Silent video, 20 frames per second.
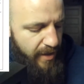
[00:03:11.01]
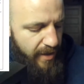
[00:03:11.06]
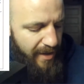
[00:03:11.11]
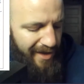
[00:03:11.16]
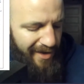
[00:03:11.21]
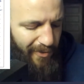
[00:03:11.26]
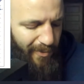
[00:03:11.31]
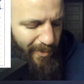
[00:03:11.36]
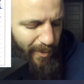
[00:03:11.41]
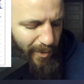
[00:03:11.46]
They
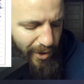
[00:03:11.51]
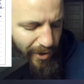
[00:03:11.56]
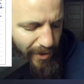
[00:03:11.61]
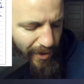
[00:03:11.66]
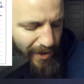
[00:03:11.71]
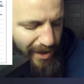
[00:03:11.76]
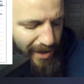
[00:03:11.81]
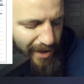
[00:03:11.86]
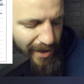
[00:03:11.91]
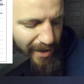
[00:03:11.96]
don't
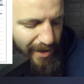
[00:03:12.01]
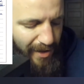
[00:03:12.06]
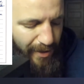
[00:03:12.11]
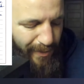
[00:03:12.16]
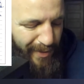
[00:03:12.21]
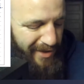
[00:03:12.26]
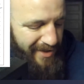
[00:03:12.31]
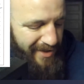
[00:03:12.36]
worry about